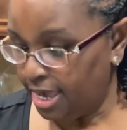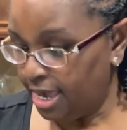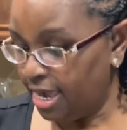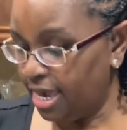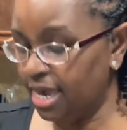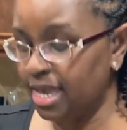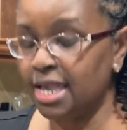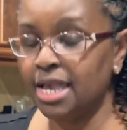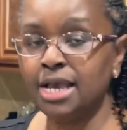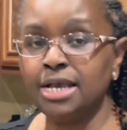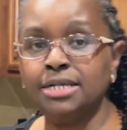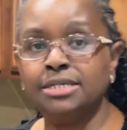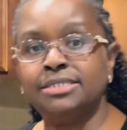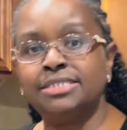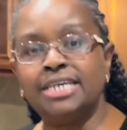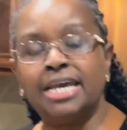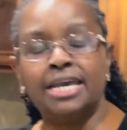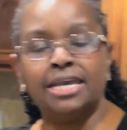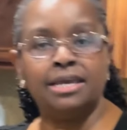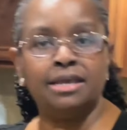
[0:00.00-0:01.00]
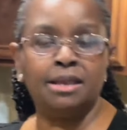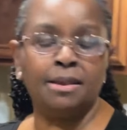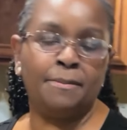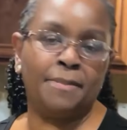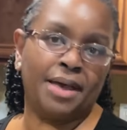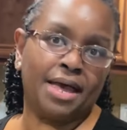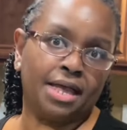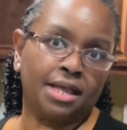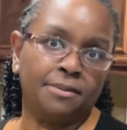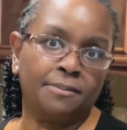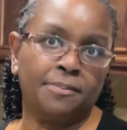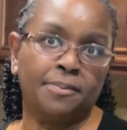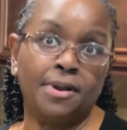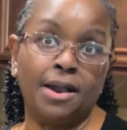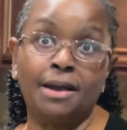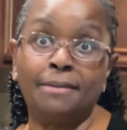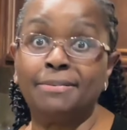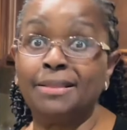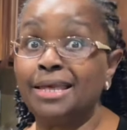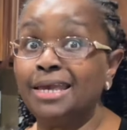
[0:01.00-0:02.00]
And it take it about
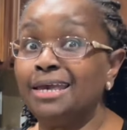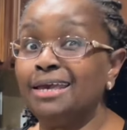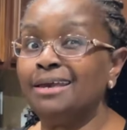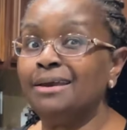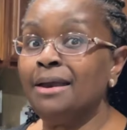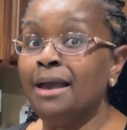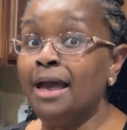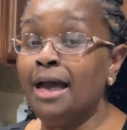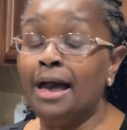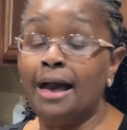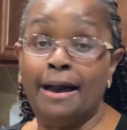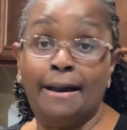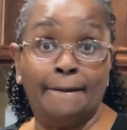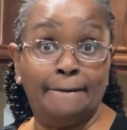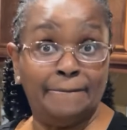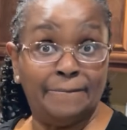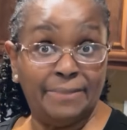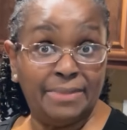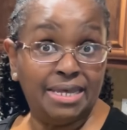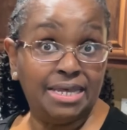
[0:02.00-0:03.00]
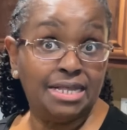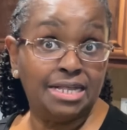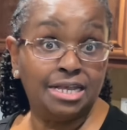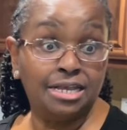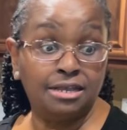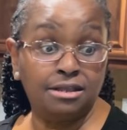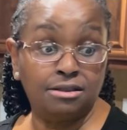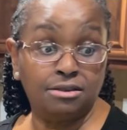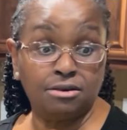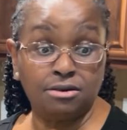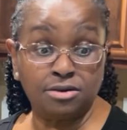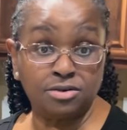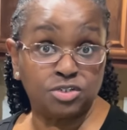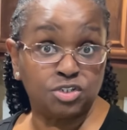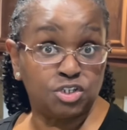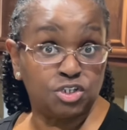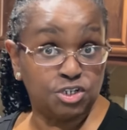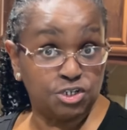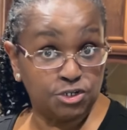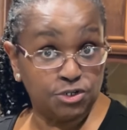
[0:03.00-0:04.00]
probably a minute or
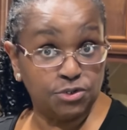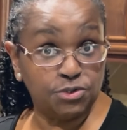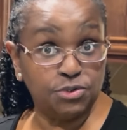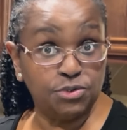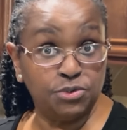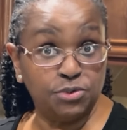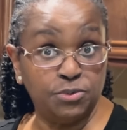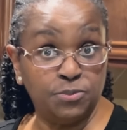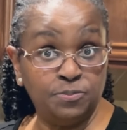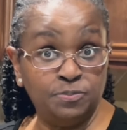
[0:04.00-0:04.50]
two